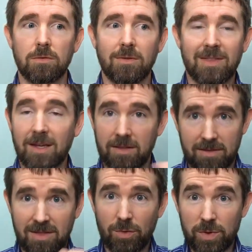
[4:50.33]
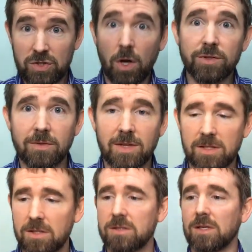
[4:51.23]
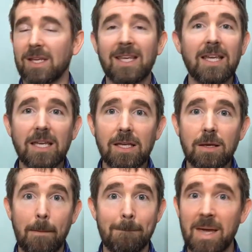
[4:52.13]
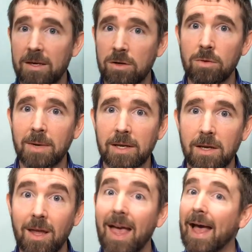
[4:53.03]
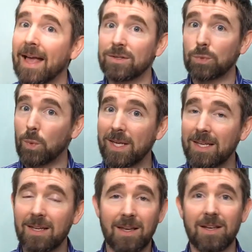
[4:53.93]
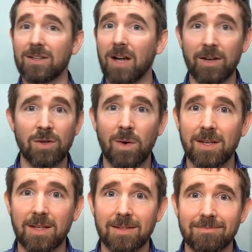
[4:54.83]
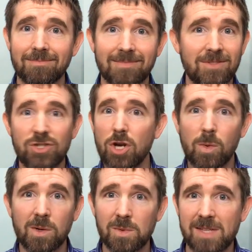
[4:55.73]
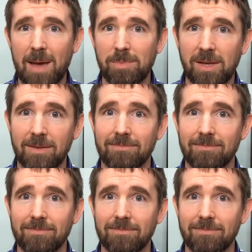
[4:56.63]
the result of this is he made no money and we got no honey. No one was happy.